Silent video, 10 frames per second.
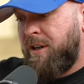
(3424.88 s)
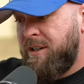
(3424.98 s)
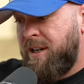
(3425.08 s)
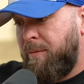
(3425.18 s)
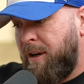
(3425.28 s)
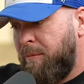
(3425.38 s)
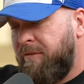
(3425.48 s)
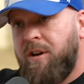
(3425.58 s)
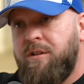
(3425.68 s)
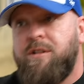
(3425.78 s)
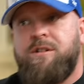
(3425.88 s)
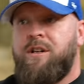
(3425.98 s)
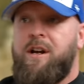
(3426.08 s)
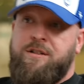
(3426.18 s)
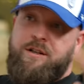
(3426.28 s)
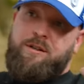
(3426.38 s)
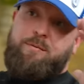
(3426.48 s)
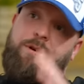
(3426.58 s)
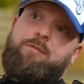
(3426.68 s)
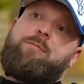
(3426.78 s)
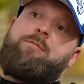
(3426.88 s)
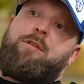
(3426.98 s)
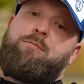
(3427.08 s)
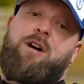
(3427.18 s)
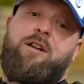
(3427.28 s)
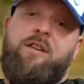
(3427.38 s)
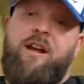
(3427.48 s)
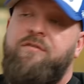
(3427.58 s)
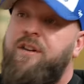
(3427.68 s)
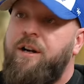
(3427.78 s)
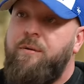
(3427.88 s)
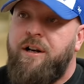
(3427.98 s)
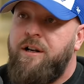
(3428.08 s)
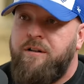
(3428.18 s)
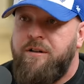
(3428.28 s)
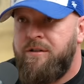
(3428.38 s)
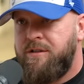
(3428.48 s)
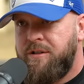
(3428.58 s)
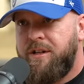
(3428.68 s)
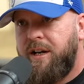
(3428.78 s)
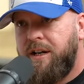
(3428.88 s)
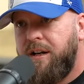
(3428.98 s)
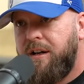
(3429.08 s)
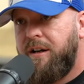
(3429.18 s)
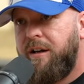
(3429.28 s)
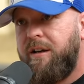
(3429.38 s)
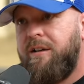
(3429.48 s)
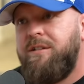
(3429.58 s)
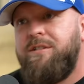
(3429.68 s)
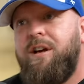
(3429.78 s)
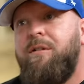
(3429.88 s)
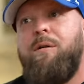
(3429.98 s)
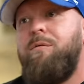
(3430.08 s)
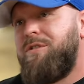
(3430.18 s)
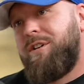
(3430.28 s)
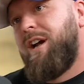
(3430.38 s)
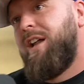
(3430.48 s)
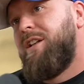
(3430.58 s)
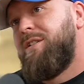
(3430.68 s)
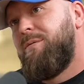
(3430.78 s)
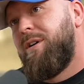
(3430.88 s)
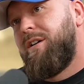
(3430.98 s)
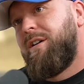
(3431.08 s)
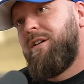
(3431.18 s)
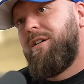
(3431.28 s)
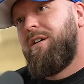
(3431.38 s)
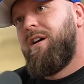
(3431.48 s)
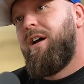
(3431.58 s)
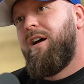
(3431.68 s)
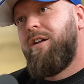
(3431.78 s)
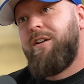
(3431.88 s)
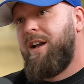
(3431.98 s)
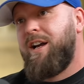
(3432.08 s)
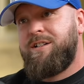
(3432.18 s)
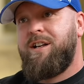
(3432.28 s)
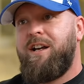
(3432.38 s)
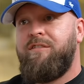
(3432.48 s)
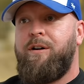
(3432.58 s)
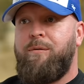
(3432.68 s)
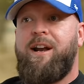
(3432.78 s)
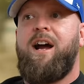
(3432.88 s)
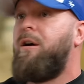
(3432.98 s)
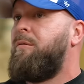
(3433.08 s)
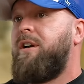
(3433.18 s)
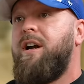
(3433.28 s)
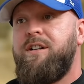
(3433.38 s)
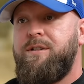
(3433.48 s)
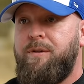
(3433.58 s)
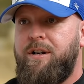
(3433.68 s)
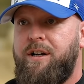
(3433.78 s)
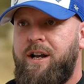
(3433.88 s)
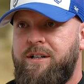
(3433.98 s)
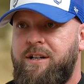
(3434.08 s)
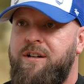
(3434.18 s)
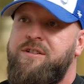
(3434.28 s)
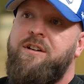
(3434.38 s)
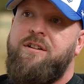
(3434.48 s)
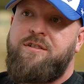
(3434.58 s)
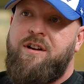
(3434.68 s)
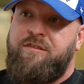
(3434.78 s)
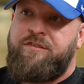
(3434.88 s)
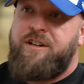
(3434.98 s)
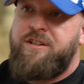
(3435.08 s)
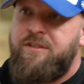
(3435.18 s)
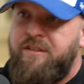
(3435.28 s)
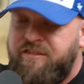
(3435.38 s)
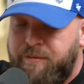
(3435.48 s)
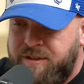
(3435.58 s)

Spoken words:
like I said, when I'm with dogs, I'm just going to this world. But then very quickly, I couldn't sustain it. So I wasn't going into work the next day. If I went out, I wouldn't go into work the next day. I'd sit on the sofa feeling sorry for